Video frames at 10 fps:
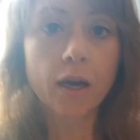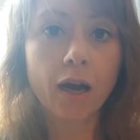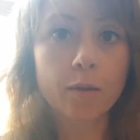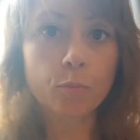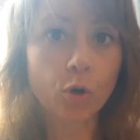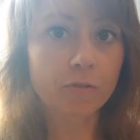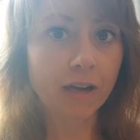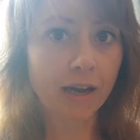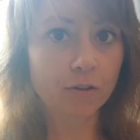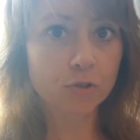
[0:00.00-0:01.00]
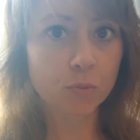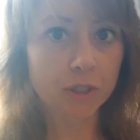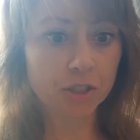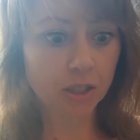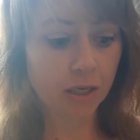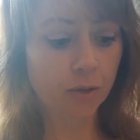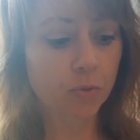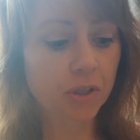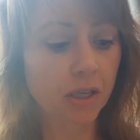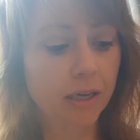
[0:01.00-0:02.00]
I'm more of a house witch than I
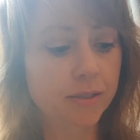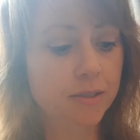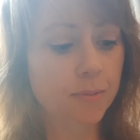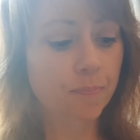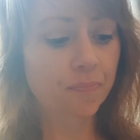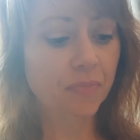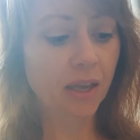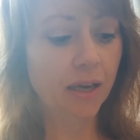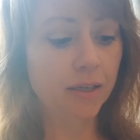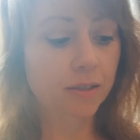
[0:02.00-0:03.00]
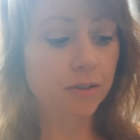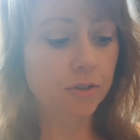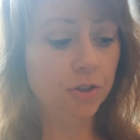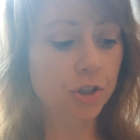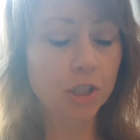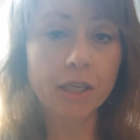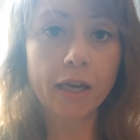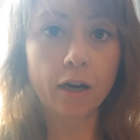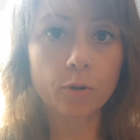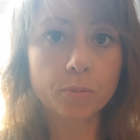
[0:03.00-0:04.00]
realized. And she
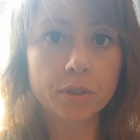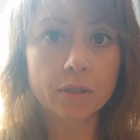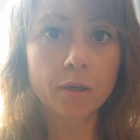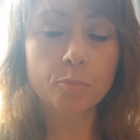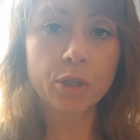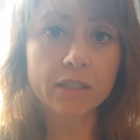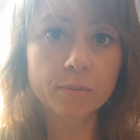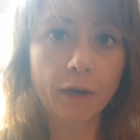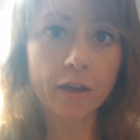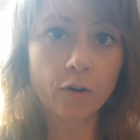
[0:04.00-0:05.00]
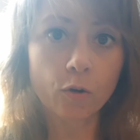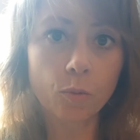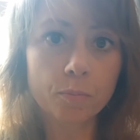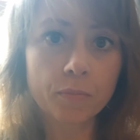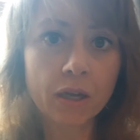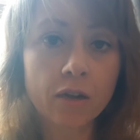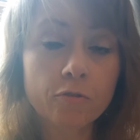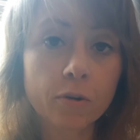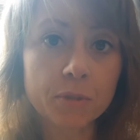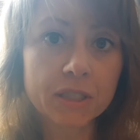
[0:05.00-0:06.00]
helped bless my home
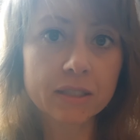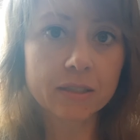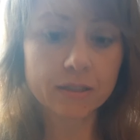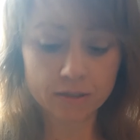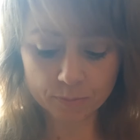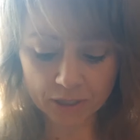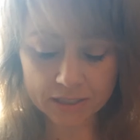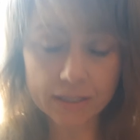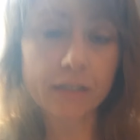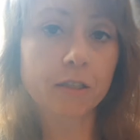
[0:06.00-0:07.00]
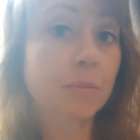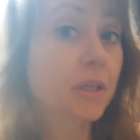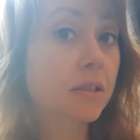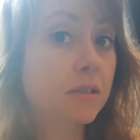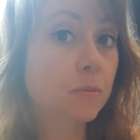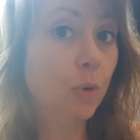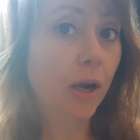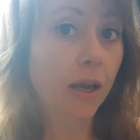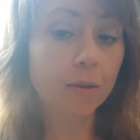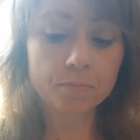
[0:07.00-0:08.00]
from a distance by sending me the
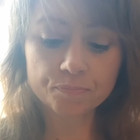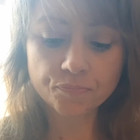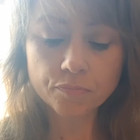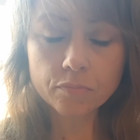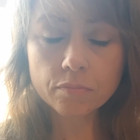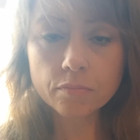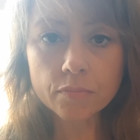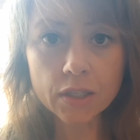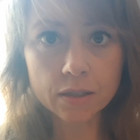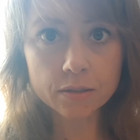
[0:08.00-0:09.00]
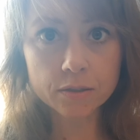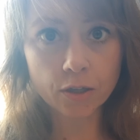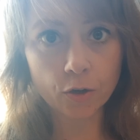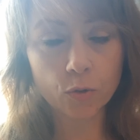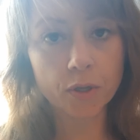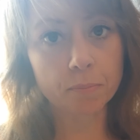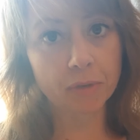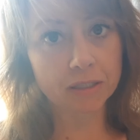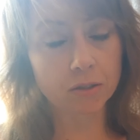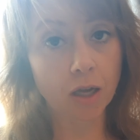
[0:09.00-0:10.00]
spray. So it
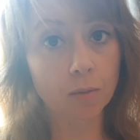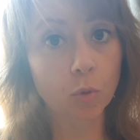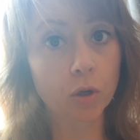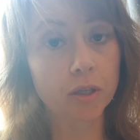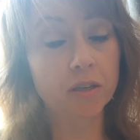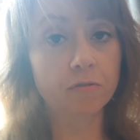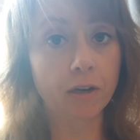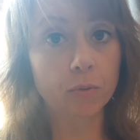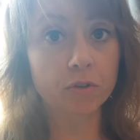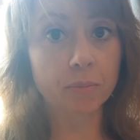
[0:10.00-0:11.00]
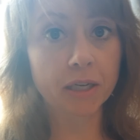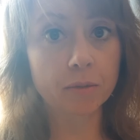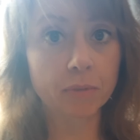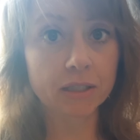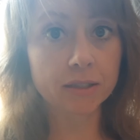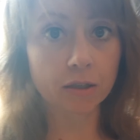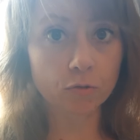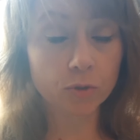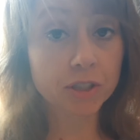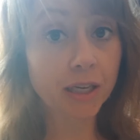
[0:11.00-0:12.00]
meant a lot more than if I would have made it
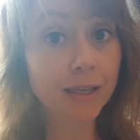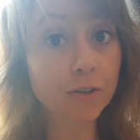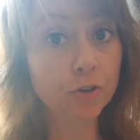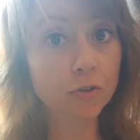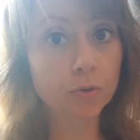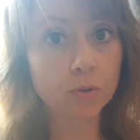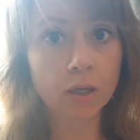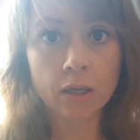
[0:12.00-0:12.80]
myself, which I can do,